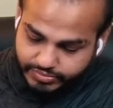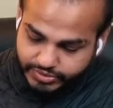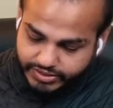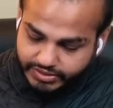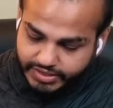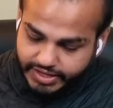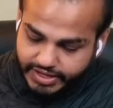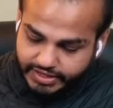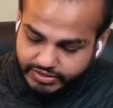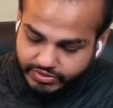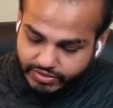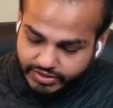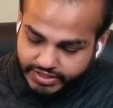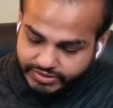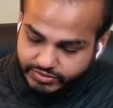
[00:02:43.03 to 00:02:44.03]
And
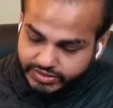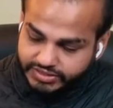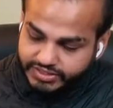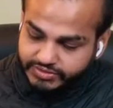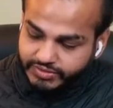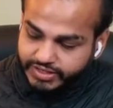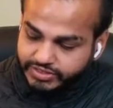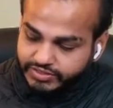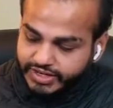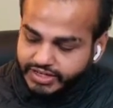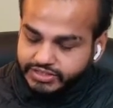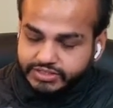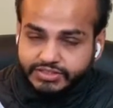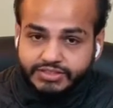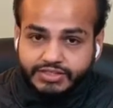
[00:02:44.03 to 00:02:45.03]
context for this advice or
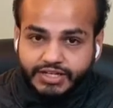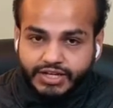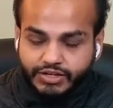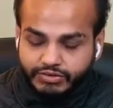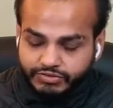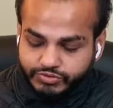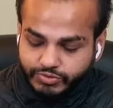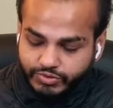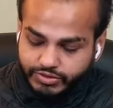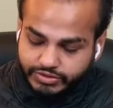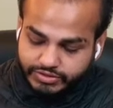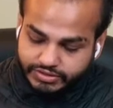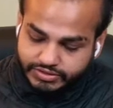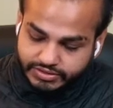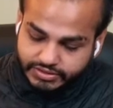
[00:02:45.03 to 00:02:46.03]
action. King of Swords.